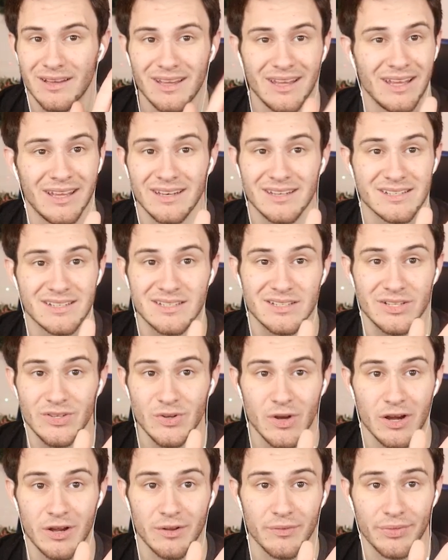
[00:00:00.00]

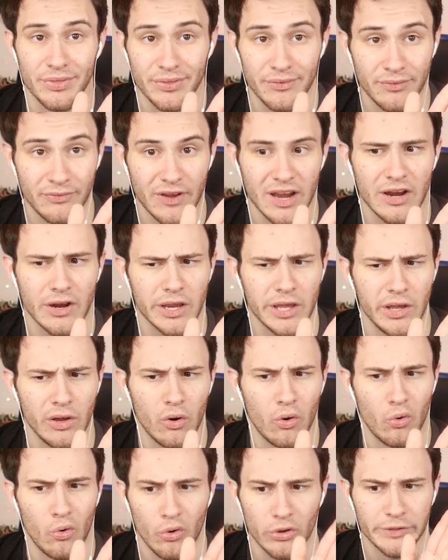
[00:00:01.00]
into a very
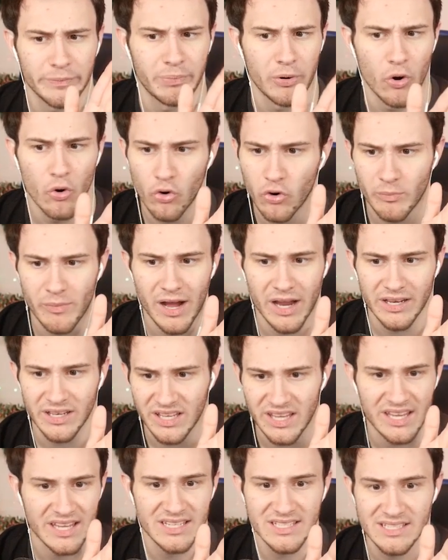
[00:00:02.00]
old
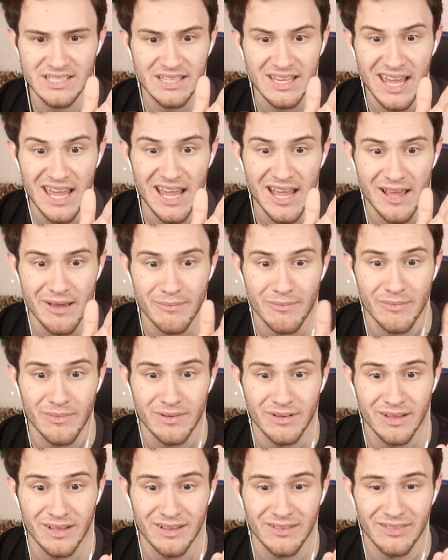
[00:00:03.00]
Pokemon kids
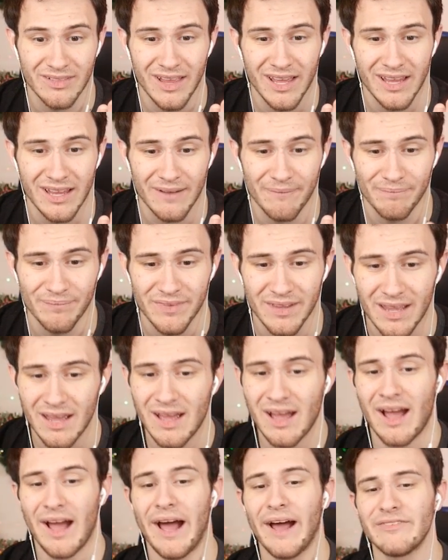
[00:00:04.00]
game. Like,
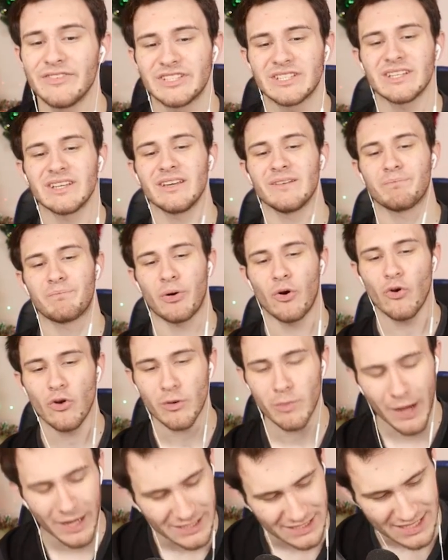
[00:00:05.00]
obviously,
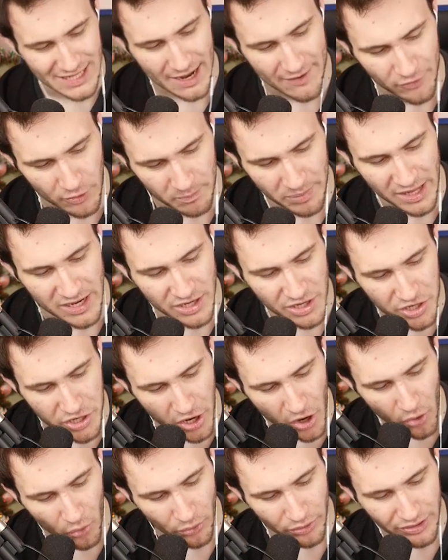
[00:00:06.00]
Pokemon's never been
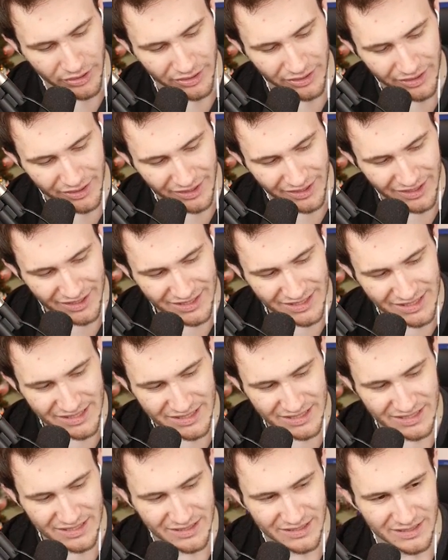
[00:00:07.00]
known
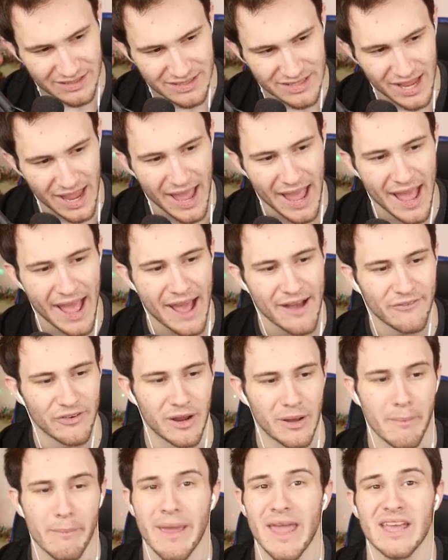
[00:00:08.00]
to have an
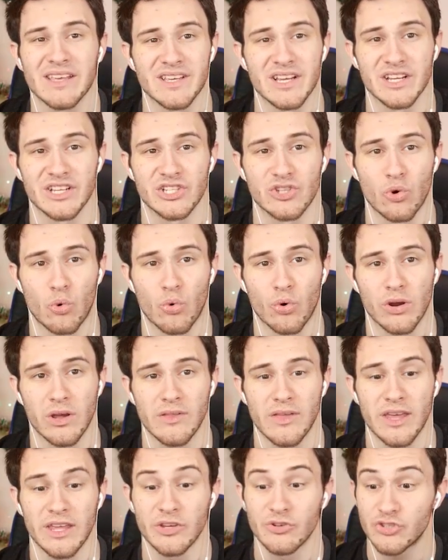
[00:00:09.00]
amazing story
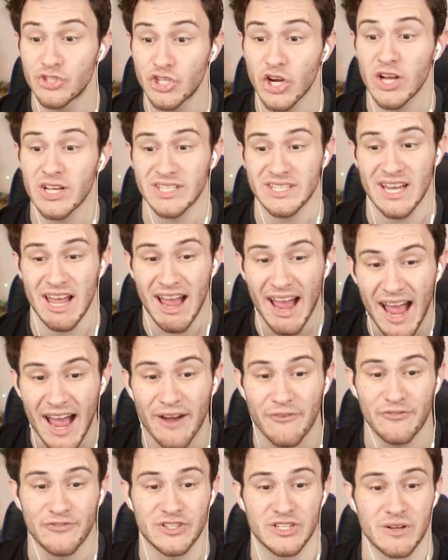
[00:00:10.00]
that you just
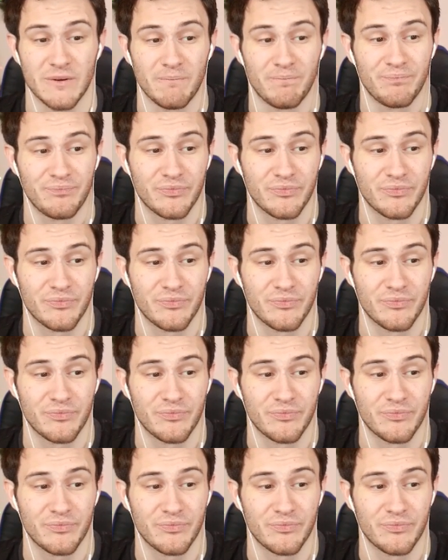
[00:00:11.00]
have to